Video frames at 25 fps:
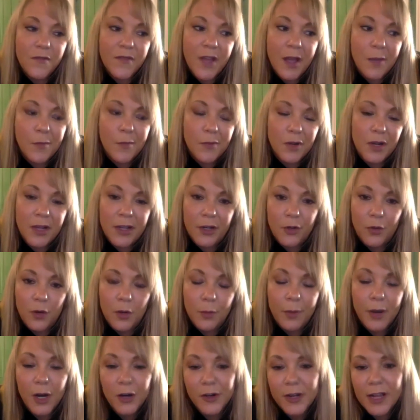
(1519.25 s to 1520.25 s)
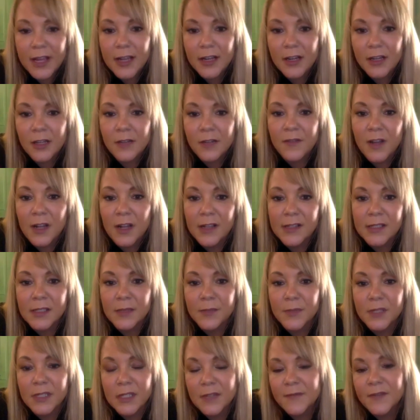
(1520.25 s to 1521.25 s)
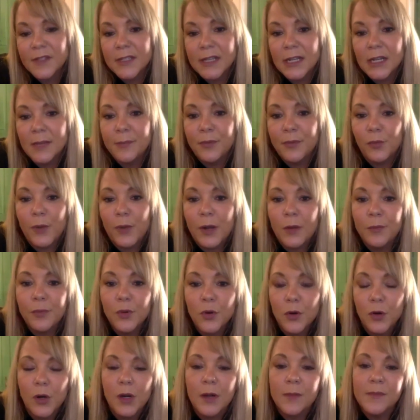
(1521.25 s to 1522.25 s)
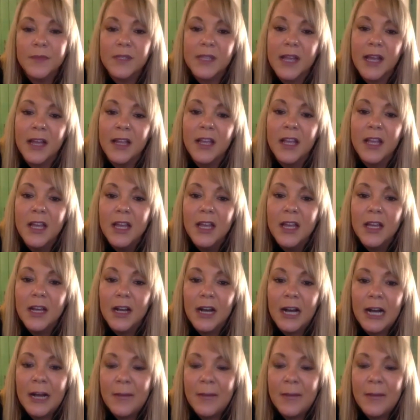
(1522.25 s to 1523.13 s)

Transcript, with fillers: if you've got Marketo or Pardot and you've got some stuff set up around programs that